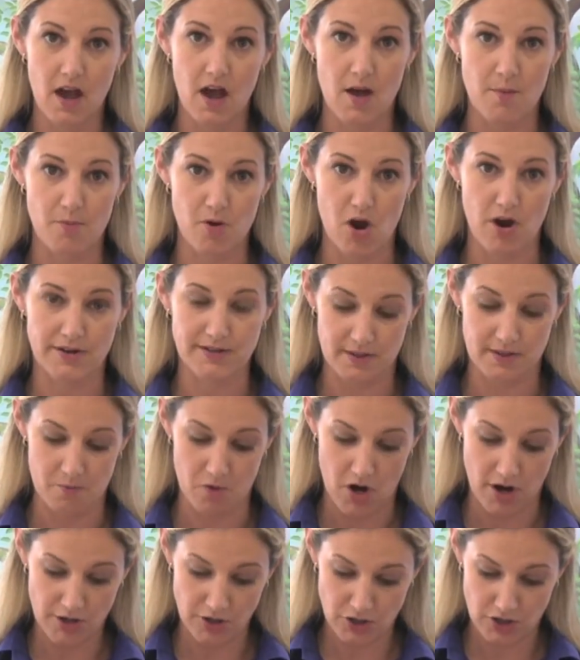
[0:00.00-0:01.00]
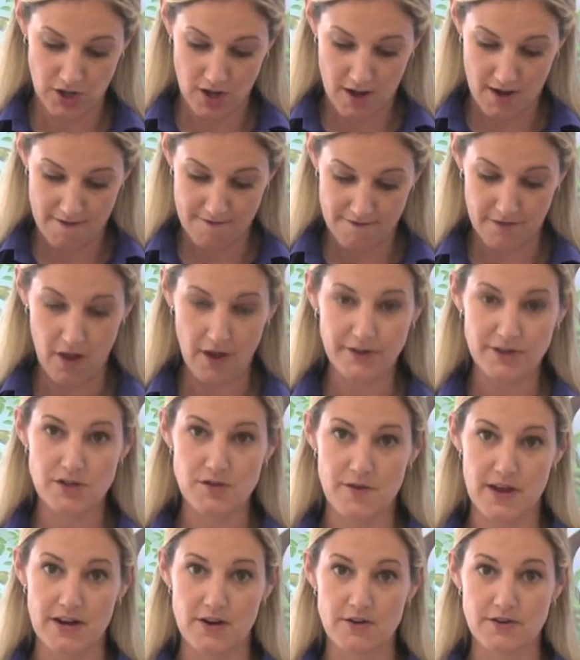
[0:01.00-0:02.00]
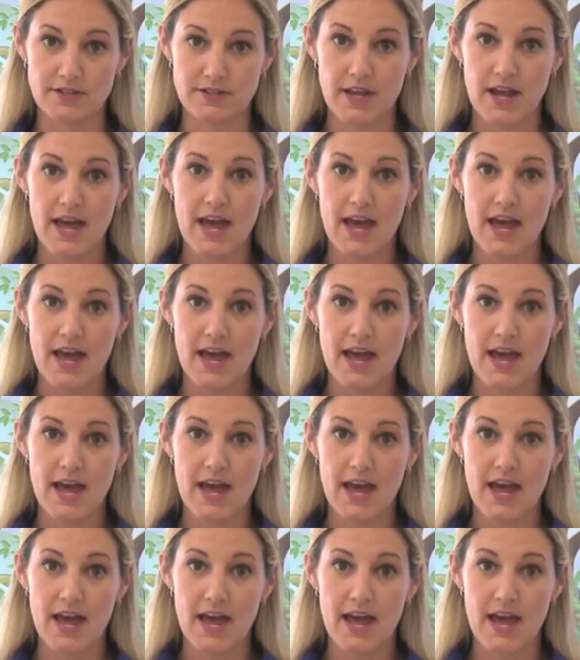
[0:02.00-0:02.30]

a proxy brush, floss threaders,